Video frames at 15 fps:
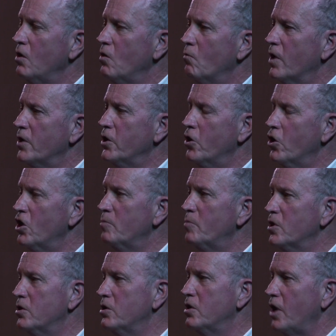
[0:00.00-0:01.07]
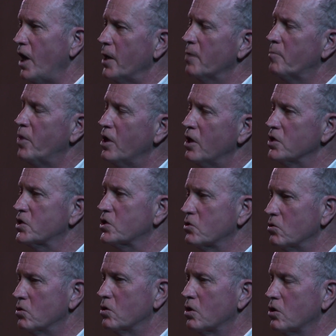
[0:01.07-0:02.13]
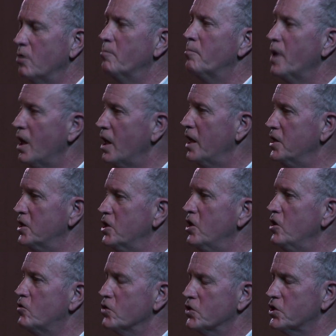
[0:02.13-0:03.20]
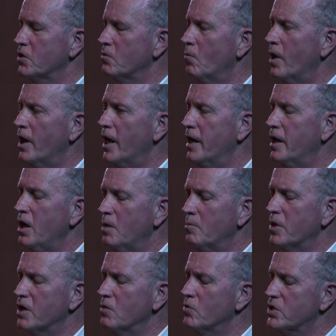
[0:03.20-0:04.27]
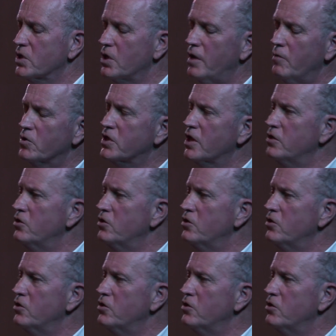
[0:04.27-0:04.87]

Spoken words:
where the urban and the pastoral combined in an interesting way. But it was a